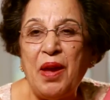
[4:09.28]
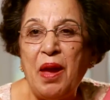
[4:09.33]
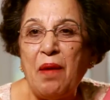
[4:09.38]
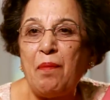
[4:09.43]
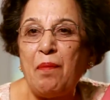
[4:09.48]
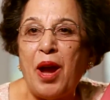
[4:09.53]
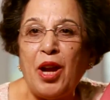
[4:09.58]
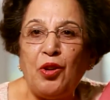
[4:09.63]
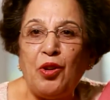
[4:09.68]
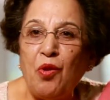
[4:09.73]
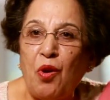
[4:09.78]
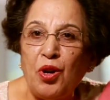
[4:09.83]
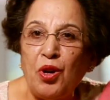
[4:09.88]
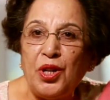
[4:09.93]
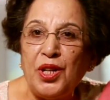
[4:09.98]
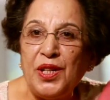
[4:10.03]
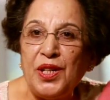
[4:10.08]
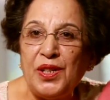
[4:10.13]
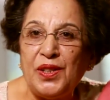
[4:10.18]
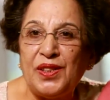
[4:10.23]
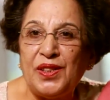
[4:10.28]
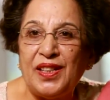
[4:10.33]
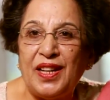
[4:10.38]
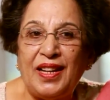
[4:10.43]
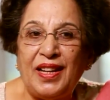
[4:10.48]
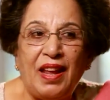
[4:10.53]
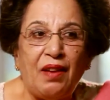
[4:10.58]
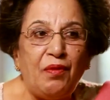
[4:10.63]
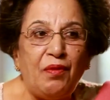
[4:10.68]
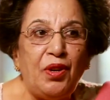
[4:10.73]
My daughter's
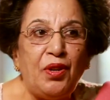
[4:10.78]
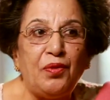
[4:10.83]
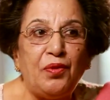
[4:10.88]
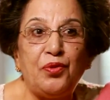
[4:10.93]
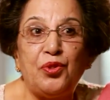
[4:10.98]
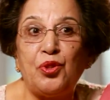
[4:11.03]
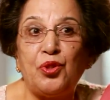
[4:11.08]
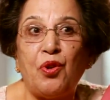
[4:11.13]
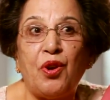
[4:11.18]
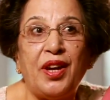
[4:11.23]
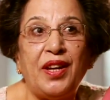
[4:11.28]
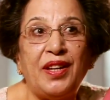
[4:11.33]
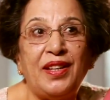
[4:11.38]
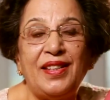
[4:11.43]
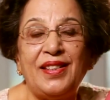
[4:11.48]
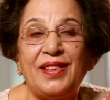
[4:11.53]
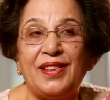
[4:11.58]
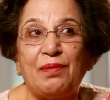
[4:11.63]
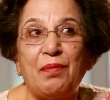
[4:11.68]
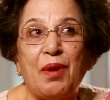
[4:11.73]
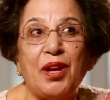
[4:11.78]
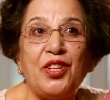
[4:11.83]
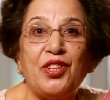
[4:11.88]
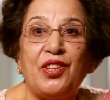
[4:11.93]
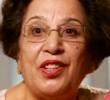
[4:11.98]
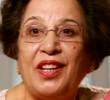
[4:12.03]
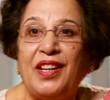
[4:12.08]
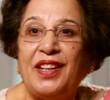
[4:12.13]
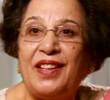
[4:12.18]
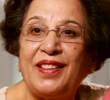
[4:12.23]
level of joy is much
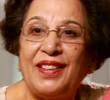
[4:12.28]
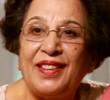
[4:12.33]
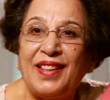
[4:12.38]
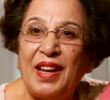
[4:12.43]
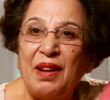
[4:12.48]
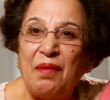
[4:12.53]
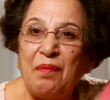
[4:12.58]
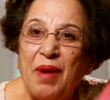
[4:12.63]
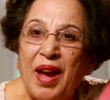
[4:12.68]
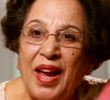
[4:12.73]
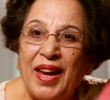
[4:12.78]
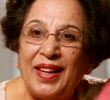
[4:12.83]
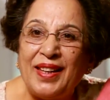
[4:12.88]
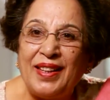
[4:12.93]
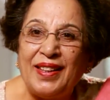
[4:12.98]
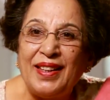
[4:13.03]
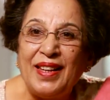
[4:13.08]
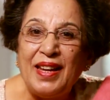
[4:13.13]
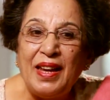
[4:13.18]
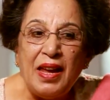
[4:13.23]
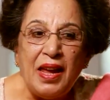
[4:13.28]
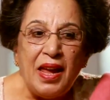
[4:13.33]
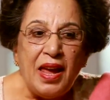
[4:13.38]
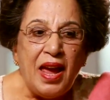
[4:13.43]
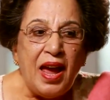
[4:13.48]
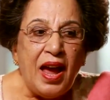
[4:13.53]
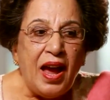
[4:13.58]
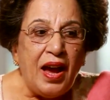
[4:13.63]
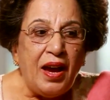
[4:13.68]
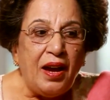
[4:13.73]
greater than mine.
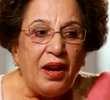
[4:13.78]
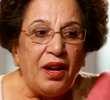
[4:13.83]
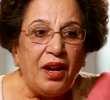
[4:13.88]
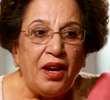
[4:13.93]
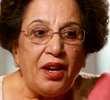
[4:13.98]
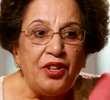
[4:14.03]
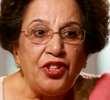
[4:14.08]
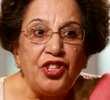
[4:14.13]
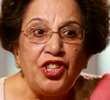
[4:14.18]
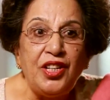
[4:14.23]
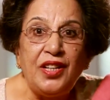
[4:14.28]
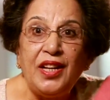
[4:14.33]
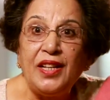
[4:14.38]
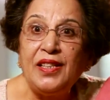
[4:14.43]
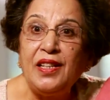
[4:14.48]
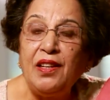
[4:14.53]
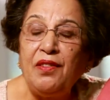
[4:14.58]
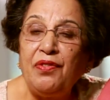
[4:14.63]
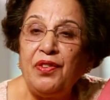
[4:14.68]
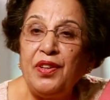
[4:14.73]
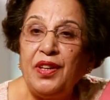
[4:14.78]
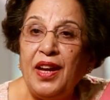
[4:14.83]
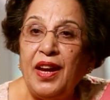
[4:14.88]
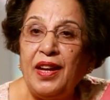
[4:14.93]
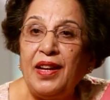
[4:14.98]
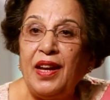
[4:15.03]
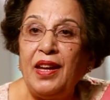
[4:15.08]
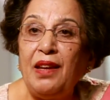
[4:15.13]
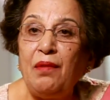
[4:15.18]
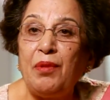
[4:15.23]
She doesn't
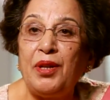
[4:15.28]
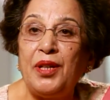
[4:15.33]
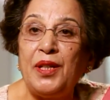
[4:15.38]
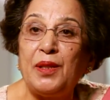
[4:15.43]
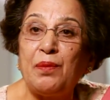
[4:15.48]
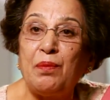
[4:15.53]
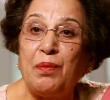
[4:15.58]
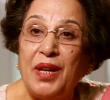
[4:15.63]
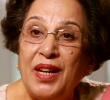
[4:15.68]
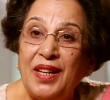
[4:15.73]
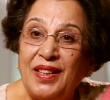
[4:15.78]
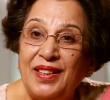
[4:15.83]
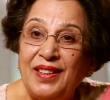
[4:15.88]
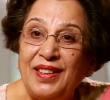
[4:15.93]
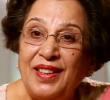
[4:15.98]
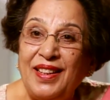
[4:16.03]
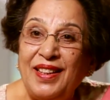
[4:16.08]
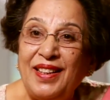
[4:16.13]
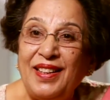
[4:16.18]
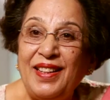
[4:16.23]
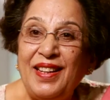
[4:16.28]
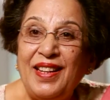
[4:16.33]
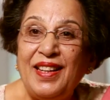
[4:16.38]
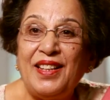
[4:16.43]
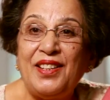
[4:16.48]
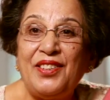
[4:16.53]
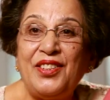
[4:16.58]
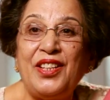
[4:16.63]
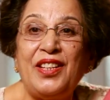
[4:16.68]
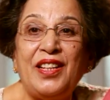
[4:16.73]
forget anybody's birthday.
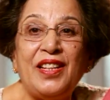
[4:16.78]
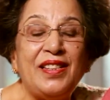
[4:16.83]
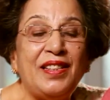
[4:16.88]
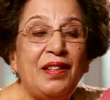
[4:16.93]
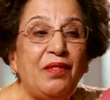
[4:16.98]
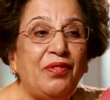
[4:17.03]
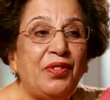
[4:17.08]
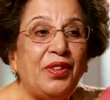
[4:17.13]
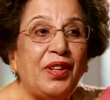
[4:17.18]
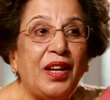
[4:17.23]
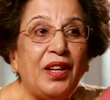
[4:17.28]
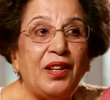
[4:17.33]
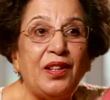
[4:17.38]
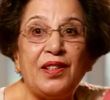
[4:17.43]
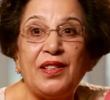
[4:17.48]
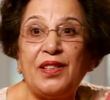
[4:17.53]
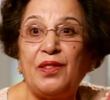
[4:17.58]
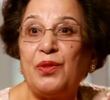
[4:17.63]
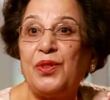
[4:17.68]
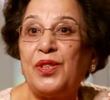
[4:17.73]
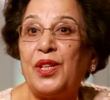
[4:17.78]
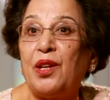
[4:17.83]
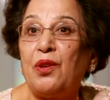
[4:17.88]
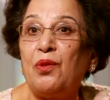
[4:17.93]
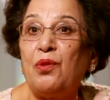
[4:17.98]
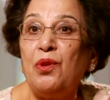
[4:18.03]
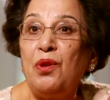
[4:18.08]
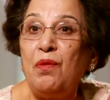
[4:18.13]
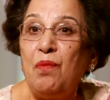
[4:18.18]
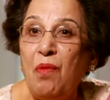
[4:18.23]
She doesn't forget to say
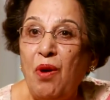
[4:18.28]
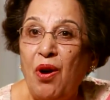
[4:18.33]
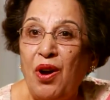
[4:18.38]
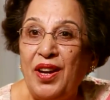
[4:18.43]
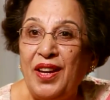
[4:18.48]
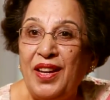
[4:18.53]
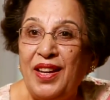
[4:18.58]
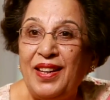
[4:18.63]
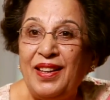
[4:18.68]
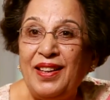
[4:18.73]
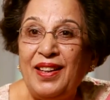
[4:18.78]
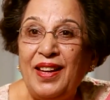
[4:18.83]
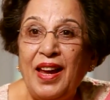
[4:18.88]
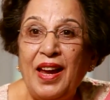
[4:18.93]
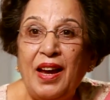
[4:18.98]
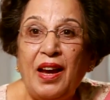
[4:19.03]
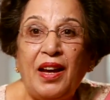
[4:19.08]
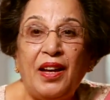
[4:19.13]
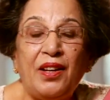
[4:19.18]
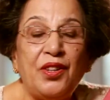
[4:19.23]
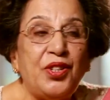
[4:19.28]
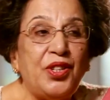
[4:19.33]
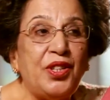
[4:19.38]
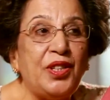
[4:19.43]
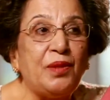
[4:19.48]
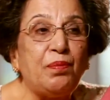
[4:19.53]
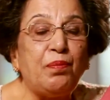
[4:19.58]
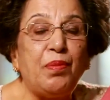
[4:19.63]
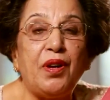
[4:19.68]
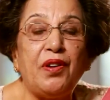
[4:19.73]
good morning.
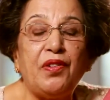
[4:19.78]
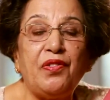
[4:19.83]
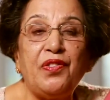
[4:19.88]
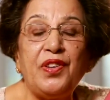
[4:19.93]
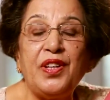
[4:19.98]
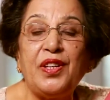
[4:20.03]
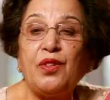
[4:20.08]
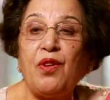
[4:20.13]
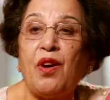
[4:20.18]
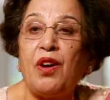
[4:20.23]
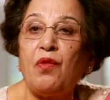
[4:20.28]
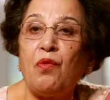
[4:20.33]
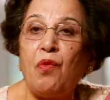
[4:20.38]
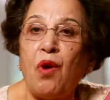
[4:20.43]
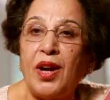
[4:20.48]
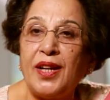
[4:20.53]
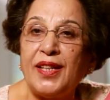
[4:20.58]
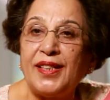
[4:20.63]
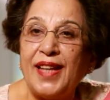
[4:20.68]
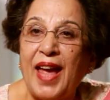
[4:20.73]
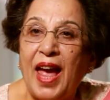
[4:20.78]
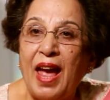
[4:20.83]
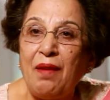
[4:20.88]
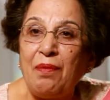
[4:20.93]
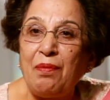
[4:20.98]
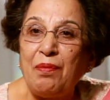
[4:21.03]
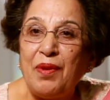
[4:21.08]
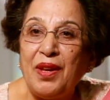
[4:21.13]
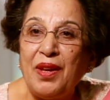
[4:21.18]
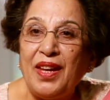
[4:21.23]
She's perfect on WhatsApp.
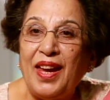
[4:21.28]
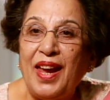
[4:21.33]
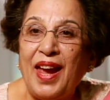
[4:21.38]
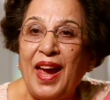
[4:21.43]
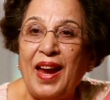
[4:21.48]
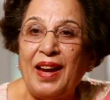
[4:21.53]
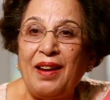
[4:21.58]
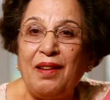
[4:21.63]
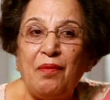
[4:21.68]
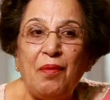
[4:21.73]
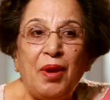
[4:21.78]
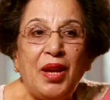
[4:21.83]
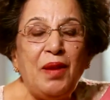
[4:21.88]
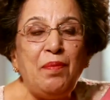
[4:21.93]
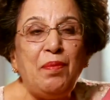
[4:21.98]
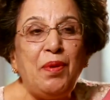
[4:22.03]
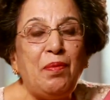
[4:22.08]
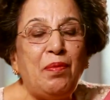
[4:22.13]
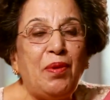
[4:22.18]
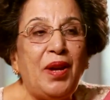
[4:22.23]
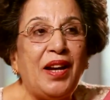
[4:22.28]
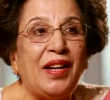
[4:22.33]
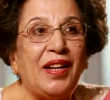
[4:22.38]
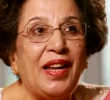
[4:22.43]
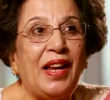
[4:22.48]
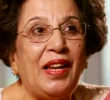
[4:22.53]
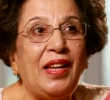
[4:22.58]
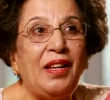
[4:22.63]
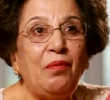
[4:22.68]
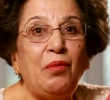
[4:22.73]
And many people are
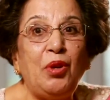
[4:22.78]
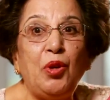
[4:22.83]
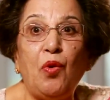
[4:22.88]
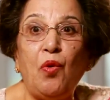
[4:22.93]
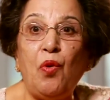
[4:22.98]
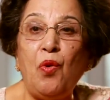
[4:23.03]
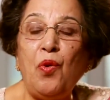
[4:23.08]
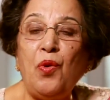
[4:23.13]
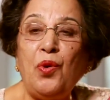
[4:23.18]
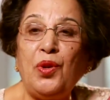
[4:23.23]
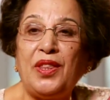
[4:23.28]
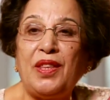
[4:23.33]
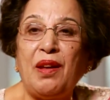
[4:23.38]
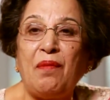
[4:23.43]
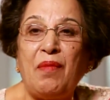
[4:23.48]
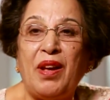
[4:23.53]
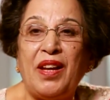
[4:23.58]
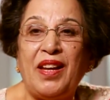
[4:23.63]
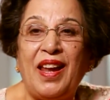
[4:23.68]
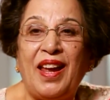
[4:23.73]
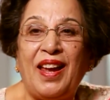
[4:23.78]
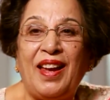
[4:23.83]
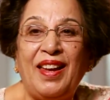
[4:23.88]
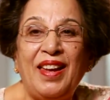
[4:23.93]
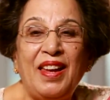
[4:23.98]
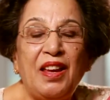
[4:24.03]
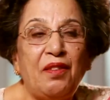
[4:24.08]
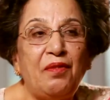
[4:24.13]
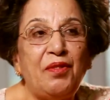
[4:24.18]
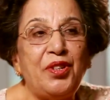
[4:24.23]
telling me, oh, Tamana,
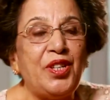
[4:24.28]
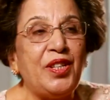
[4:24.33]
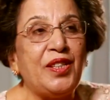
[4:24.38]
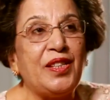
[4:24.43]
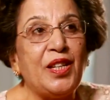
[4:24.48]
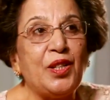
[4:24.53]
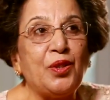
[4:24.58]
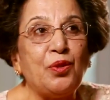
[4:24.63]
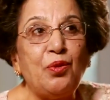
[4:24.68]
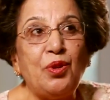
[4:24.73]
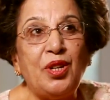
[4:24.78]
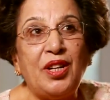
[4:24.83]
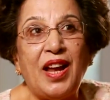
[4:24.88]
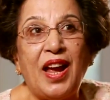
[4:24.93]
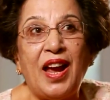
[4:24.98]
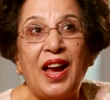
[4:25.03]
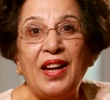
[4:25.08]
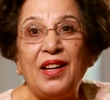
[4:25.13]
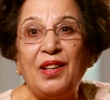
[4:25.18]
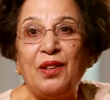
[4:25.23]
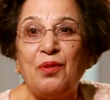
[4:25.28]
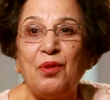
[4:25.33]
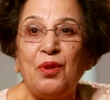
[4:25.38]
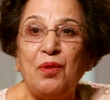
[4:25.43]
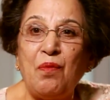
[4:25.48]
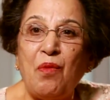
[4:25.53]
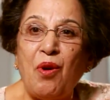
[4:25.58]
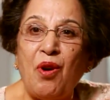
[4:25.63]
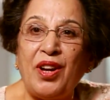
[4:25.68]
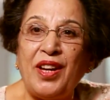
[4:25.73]
wishes us good night,
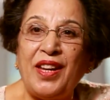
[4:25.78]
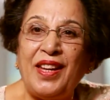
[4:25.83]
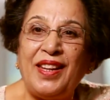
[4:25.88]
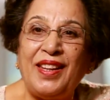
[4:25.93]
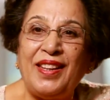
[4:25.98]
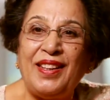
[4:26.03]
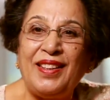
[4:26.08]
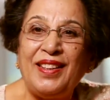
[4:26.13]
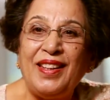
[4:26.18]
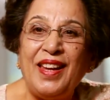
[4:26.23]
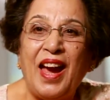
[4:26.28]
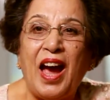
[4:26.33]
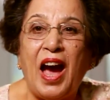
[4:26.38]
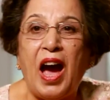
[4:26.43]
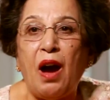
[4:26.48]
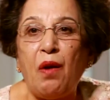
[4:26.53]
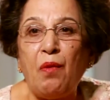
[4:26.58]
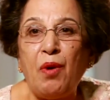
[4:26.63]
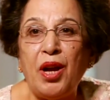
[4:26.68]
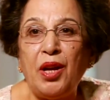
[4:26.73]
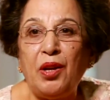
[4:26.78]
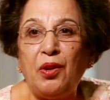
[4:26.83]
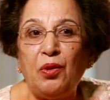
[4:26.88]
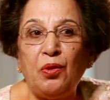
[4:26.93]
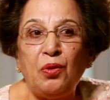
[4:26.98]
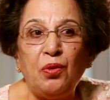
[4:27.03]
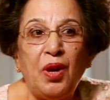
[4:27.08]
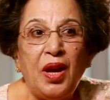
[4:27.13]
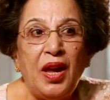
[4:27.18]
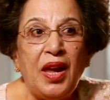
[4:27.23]
good morning, how are
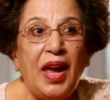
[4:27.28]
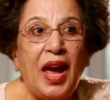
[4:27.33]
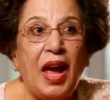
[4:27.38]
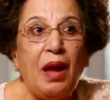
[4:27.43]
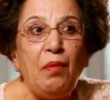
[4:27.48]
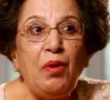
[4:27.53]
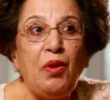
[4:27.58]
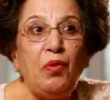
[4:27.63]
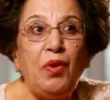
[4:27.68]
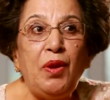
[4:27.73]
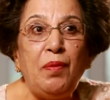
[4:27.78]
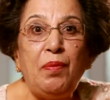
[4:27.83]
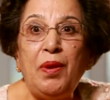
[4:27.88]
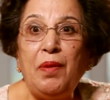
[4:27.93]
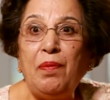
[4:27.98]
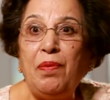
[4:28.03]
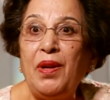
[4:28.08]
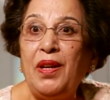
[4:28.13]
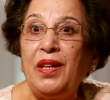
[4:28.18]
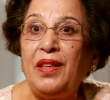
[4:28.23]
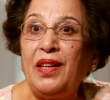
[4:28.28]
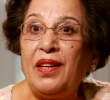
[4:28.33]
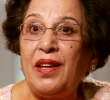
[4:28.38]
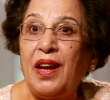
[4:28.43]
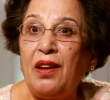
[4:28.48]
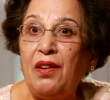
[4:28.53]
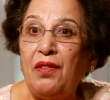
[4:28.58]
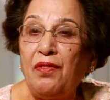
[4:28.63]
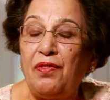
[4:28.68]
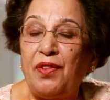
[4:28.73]
you? I mean, we people in the
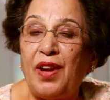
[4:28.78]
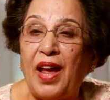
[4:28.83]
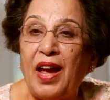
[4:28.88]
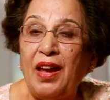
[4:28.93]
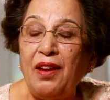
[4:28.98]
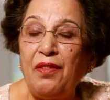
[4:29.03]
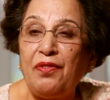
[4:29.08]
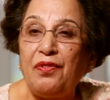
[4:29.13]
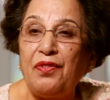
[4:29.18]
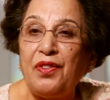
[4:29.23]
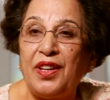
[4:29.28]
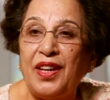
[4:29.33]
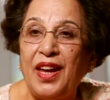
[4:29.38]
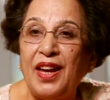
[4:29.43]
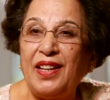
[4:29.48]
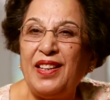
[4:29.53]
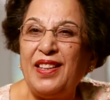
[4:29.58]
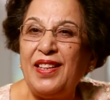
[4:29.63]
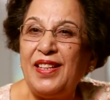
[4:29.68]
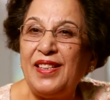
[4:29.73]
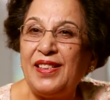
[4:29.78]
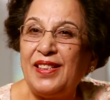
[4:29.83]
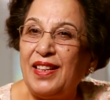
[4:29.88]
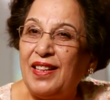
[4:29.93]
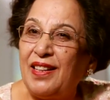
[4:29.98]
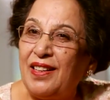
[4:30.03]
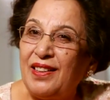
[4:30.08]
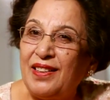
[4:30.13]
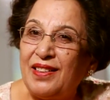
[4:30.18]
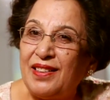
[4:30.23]
run of life forget these
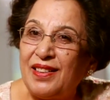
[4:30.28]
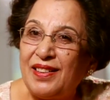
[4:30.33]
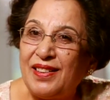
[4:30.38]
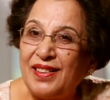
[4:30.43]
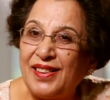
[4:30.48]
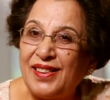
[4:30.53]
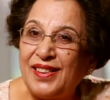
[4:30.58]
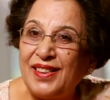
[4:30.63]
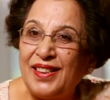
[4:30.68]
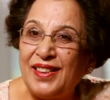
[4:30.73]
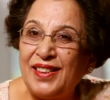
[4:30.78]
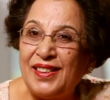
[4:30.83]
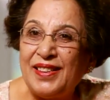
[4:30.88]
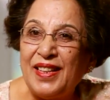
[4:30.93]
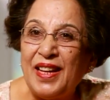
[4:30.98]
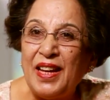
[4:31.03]
little courtesies